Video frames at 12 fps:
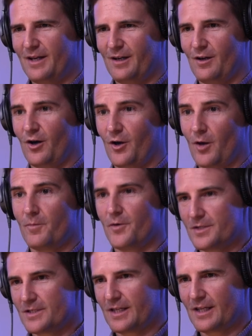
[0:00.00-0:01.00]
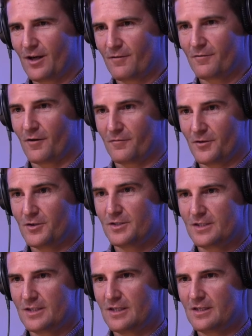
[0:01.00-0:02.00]
And I know personally, I've, I've
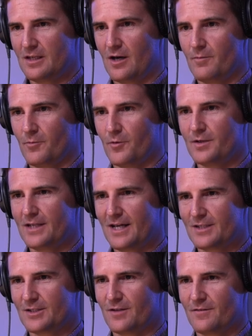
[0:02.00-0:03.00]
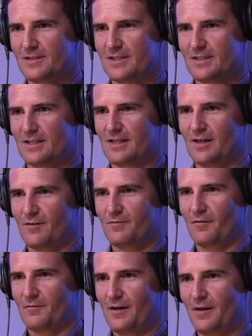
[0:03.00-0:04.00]
used you know point data services, and I've,
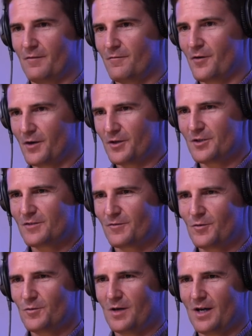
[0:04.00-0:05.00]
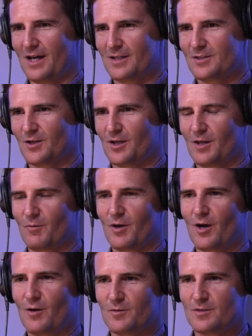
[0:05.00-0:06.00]
I've found them very useful. Uh, certainly, when
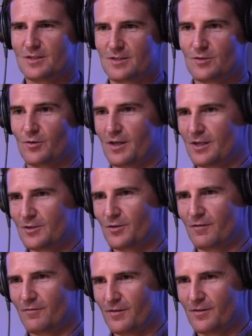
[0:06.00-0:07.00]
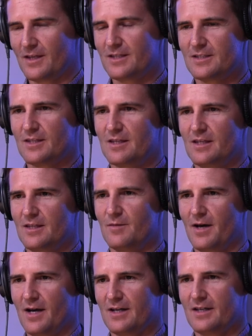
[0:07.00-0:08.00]
I was looking at doing a few things in in the
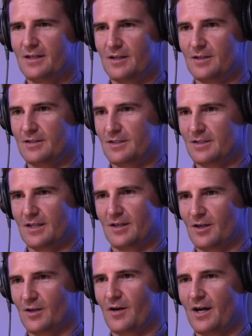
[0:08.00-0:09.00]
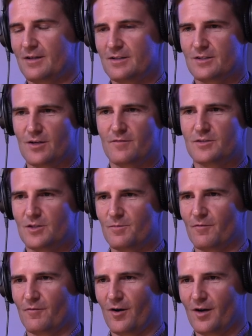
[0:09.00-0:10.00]
market, it's a, a great service you
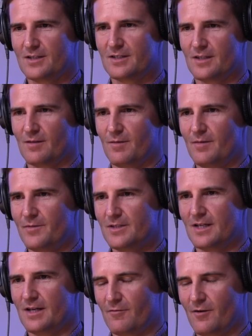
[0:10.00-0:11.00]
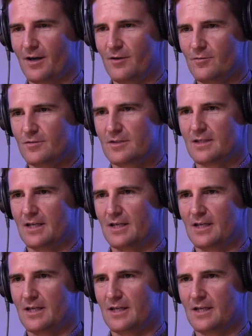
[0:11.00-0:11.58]
provide to the members and everyone else.